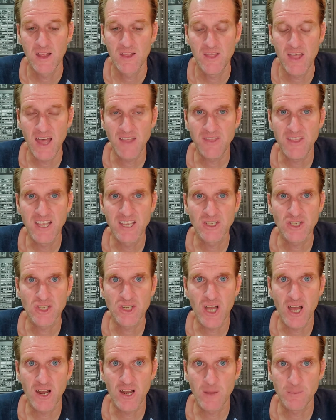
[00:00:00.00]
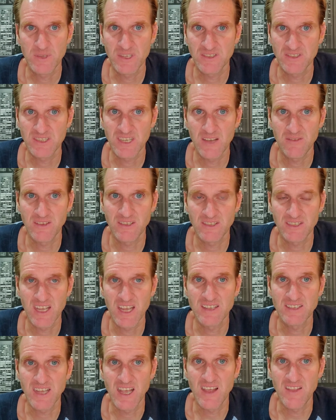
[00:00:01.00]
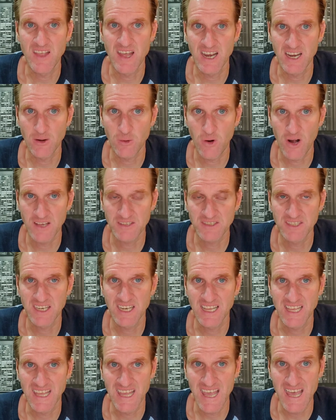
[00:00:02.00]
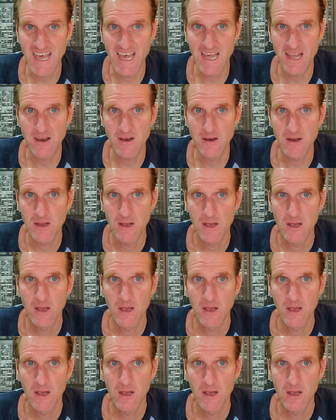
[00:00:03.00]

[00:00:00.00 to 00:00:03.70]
that thing shot up to 7 cents, and then it crested again.